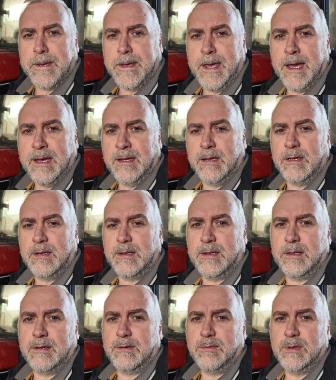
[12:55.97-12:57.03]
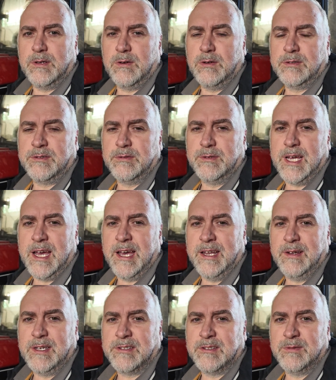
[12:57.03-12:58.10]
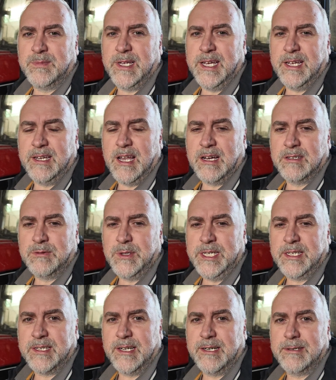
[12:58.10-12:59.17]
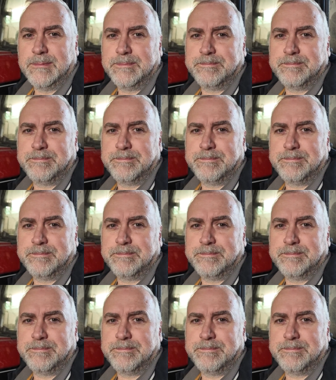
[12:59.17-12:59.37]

yeah, we'll go through that anyway someday along the week there.